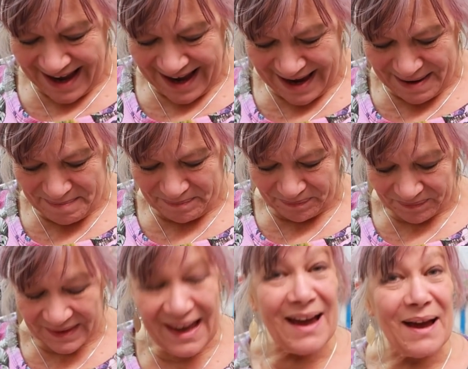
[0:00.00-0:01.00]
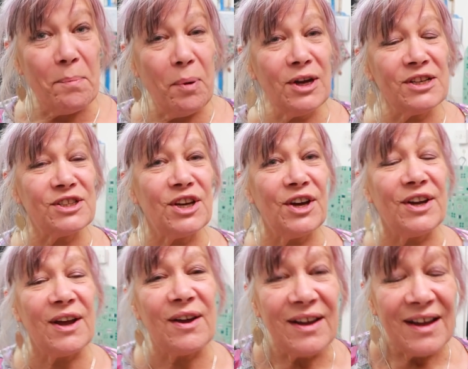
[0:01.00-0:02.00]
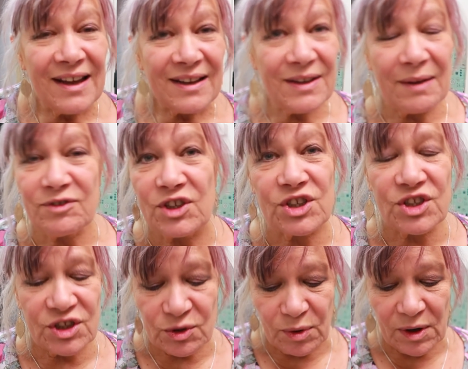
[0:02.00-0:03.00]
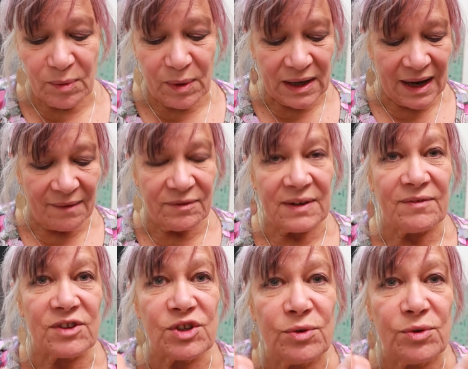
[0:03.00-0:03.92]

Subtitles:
Yeah, a point turner. I've just quickly, I haven't even